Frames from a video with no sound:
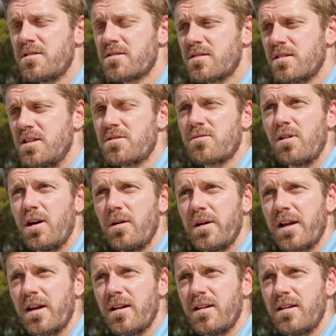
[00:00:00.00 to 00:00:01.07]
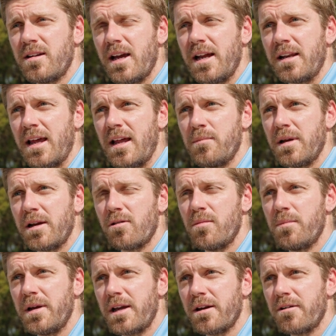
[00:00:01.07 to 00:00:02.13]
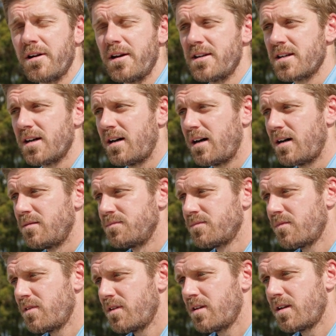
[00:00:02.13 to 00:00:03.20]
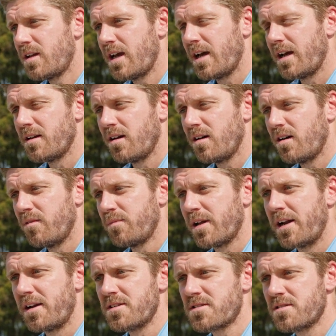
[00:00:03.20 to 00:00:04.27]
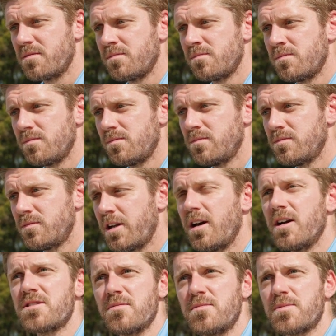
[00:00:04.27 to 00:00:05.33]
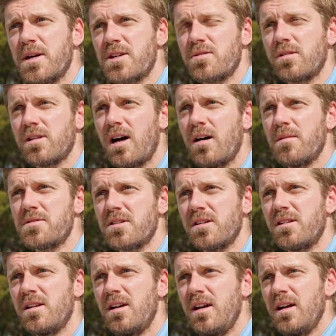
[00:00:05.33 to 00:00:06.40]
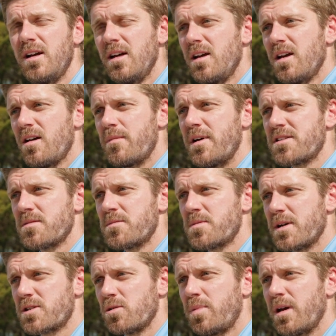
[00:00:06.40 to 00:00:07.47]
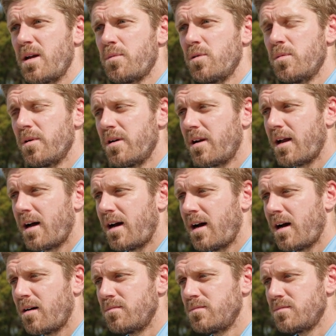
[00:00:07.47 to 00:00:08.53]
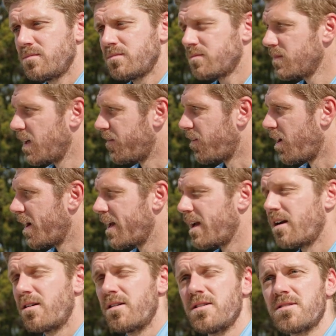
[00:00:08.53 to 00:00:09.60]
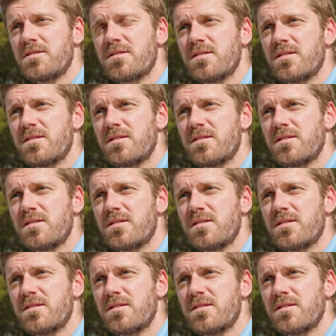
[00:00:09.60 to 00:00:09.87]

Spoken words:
is growing and getting bigger and bigger. And I played at some, you know, some special clubs and met some special people, but everyone here